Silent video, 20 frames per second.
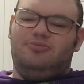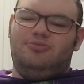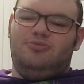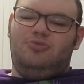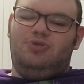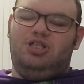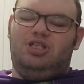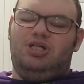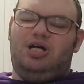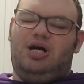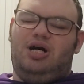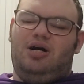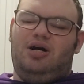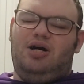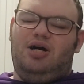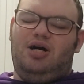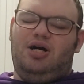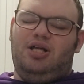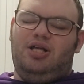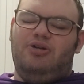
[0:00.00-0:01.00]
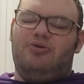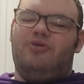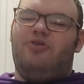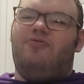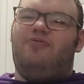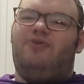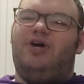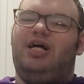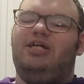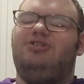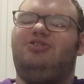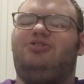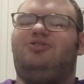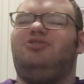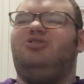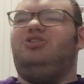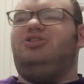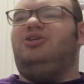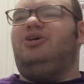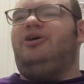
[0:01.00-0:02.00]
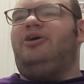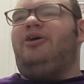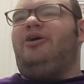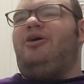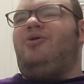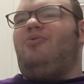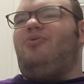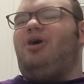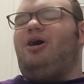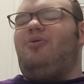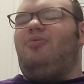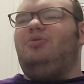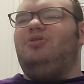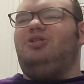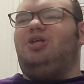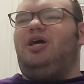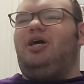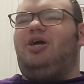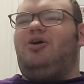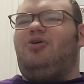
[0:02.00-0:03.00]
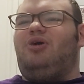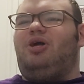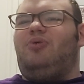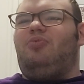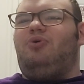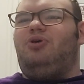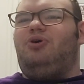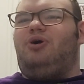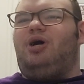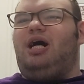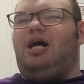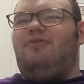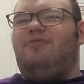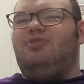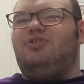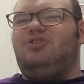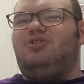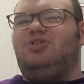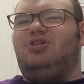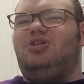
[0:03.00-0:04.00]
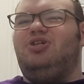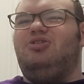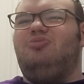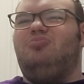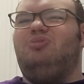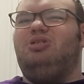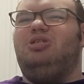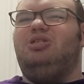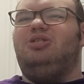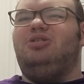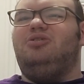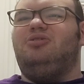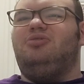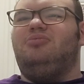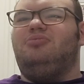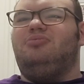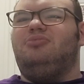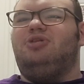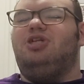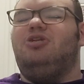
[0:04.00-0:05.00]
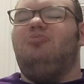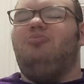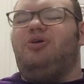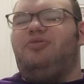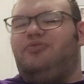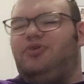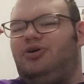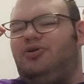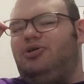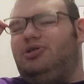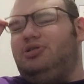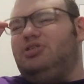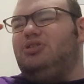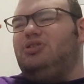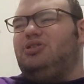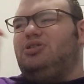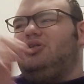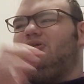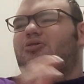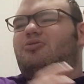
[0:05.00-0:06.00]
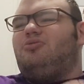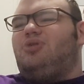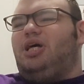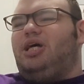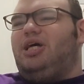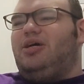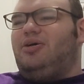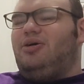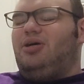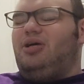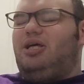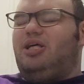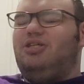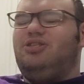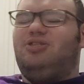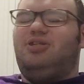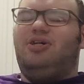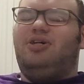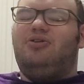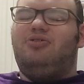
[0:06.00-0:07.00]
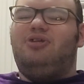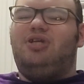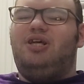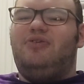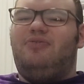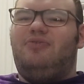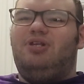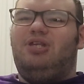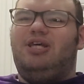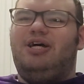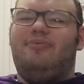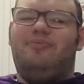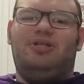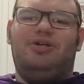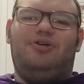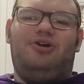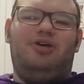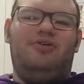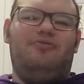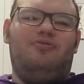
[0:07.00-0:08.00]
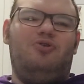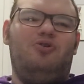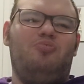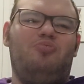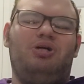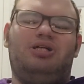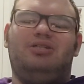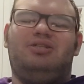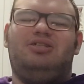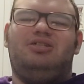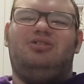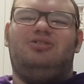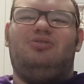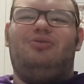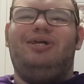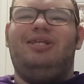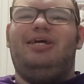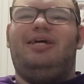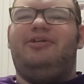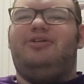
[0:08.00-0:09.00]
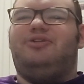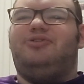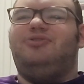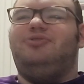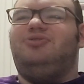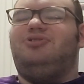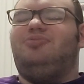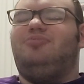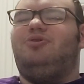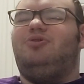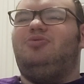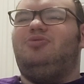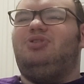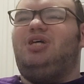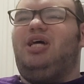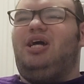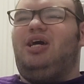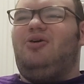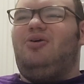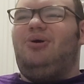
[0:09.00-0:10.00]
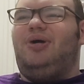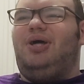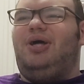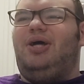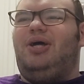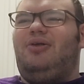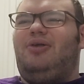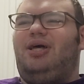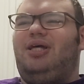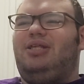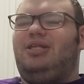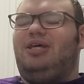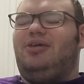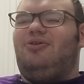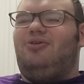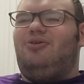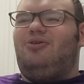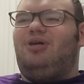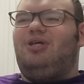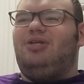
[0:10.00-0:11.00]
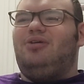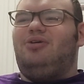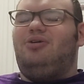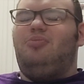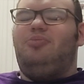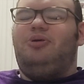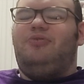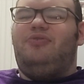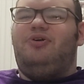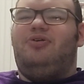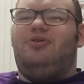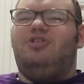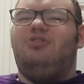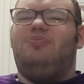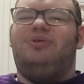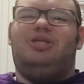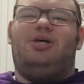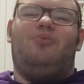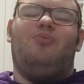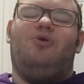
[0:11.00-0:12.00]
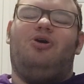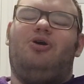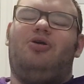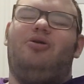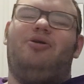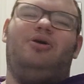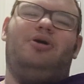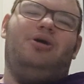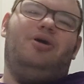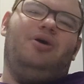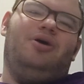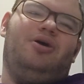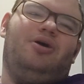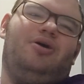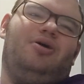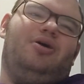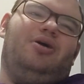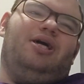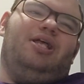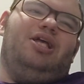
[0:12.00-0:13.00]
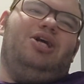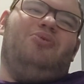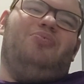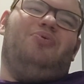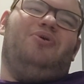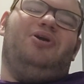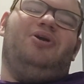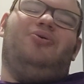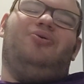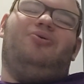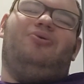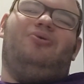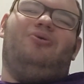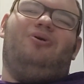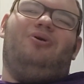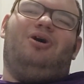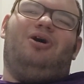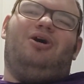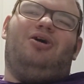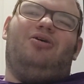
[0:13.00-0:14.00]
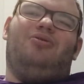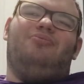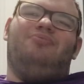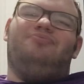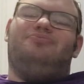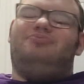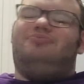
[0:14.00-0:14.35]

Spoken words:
the visors, where I was like, okay, well they're obviously gonna be villains. Like he's gonna leave with them and they're evil because just the way they introduced them, it was like okay, like they look like they're gonna be villains, but they weren't, and they were pretty cool.